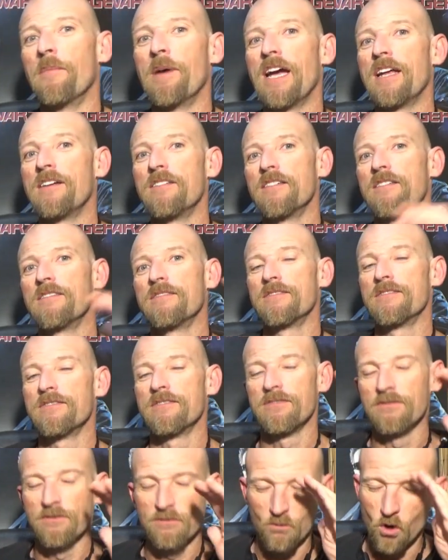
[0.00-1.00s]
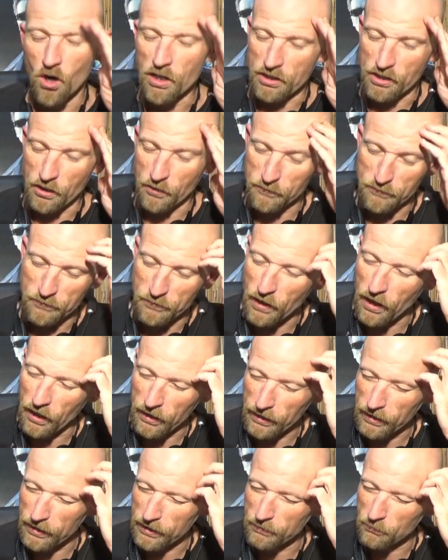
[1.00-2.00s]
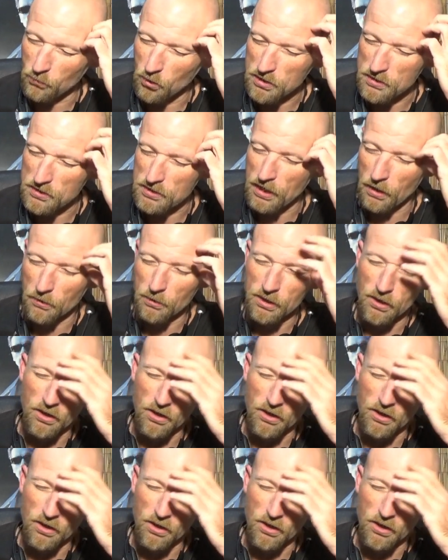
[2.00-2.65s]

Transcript: man, what the fuck? What's going